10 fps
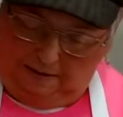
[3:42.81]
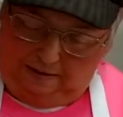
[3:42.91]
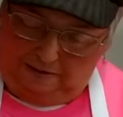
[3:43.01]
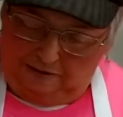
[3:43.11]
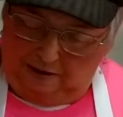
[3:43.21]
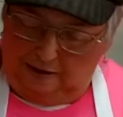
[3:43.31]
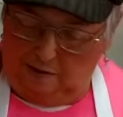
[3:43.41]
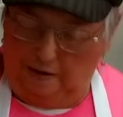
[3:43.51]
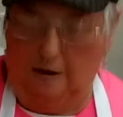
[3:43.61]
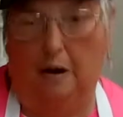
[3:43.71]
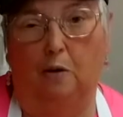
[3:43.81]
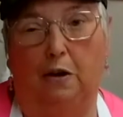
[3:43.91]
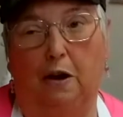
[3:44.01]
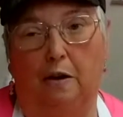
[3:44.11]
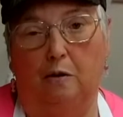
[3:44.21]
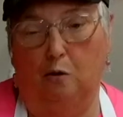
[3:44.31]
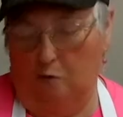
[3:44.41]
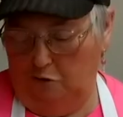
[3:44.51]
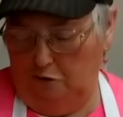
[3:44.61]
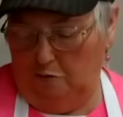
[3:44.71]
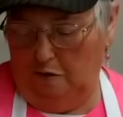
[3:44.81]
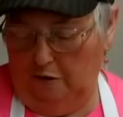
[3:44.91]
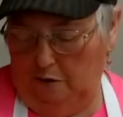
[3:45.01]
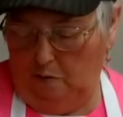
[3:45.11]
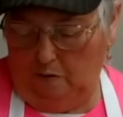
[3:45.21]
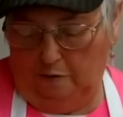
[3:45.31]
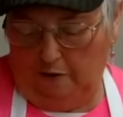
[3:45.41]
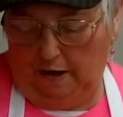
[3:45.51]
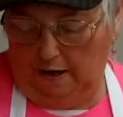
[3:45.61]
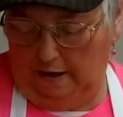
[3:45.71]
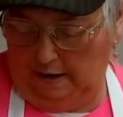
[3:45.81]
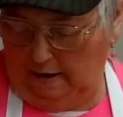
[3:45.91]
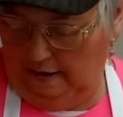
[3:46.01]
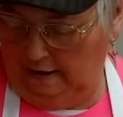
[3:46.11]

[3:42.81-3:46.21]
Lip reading: I don't care how young or old you are, you will forget it